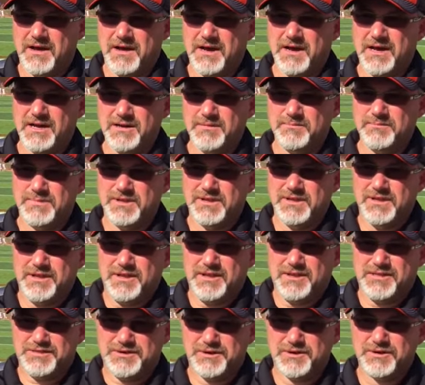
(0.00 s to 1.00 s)
Um,
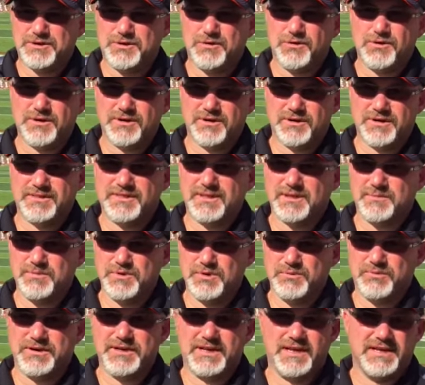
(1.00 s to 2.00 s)
third quarter, I
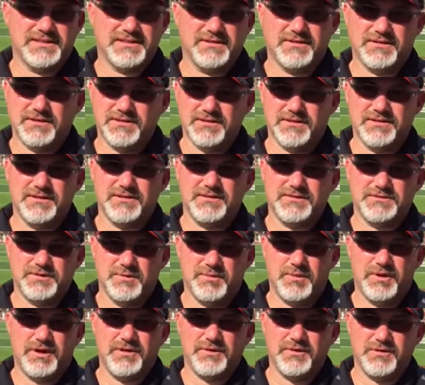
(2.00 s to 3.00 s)
think Millbury had the, uh,
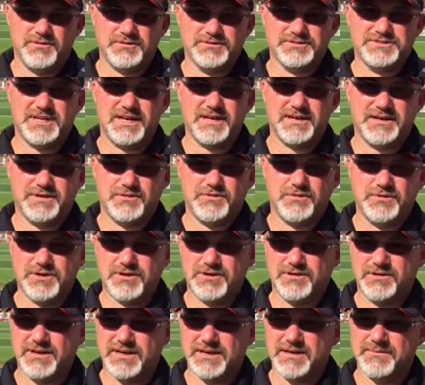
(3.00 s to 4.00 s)
the ball the whole entire
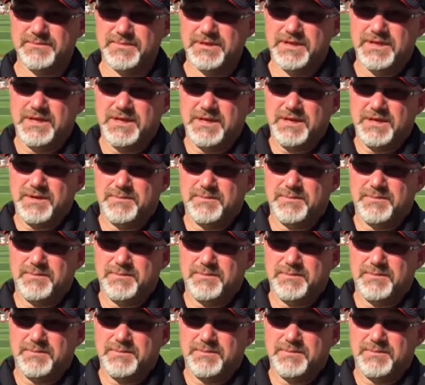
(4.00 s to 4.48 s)
quarter, um,